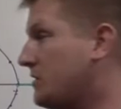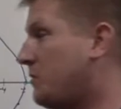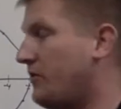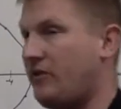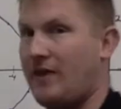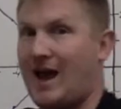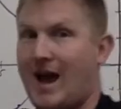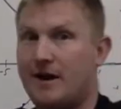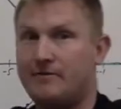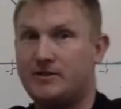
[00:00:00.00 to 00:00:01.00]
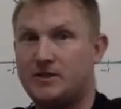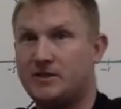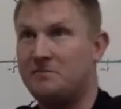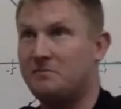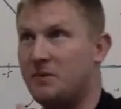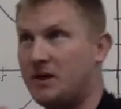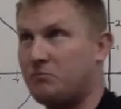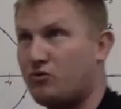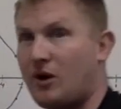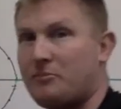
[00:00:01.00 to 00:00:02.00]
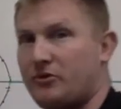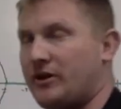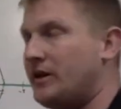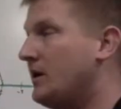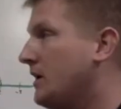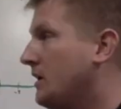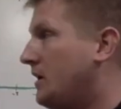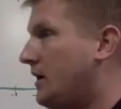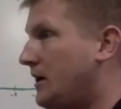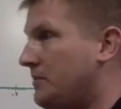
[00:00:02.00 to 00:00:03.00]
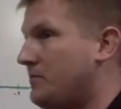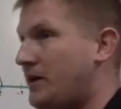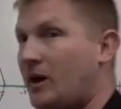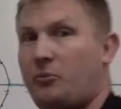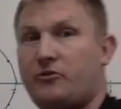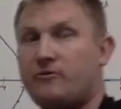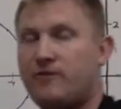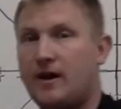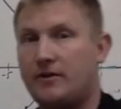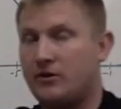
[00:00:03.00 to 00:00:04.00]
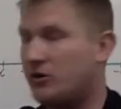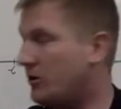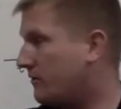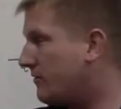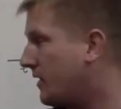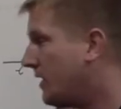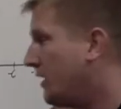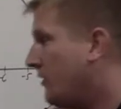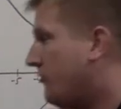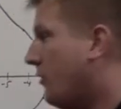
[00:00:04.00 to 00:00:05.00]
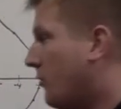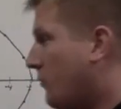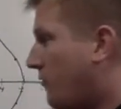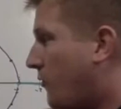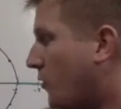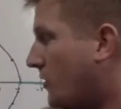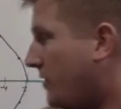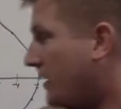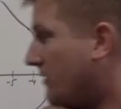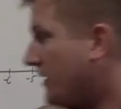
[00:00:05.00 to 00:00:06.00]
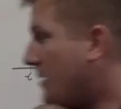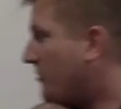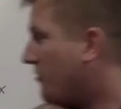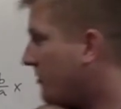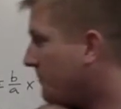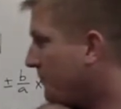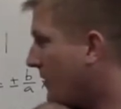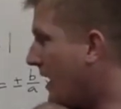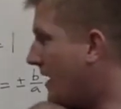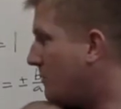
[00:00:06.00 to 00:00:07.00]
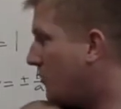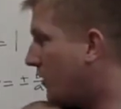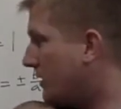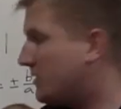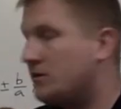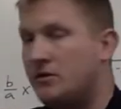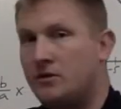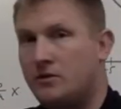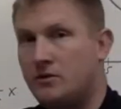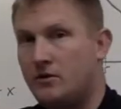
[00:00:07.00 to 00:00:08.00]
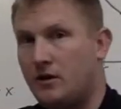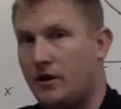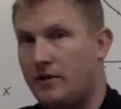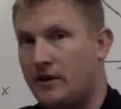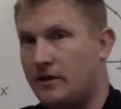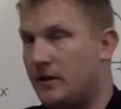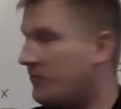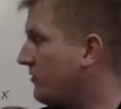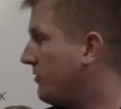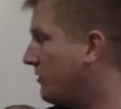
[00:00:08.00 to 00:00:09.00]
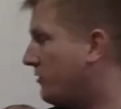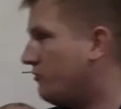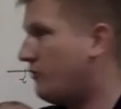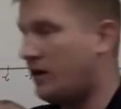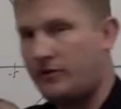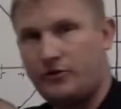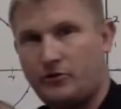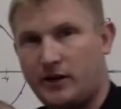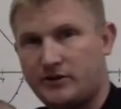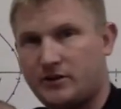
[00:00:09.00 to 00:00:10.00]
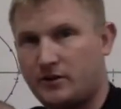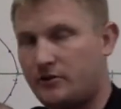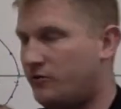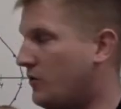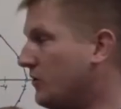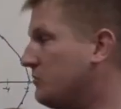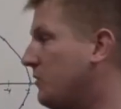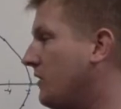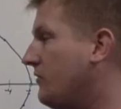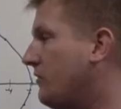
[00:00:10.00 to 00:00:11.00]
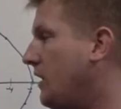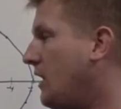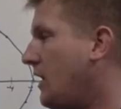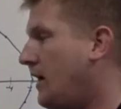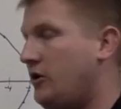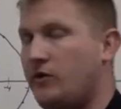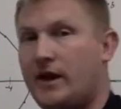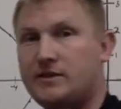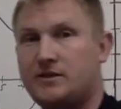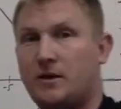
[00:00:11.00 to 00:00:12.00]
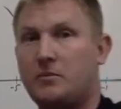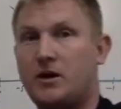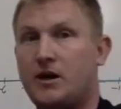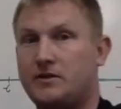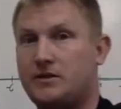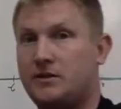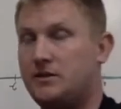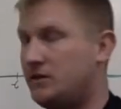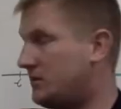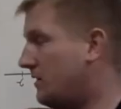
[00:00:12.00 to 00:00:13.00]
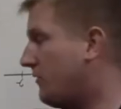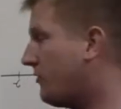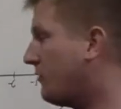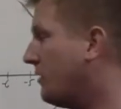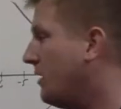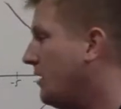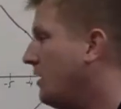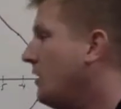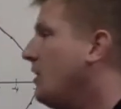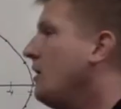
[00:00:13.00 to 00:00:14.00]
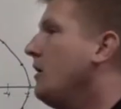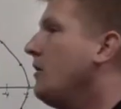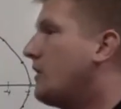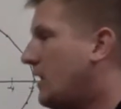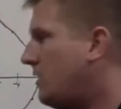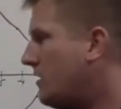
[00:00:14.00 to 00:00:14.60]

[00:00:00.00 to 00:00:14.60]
points and they have some property that helps define the curve. So for the ellipse, any point on the ellipse, draw the two lines to the two focus points, and you get some constant distance. Okay,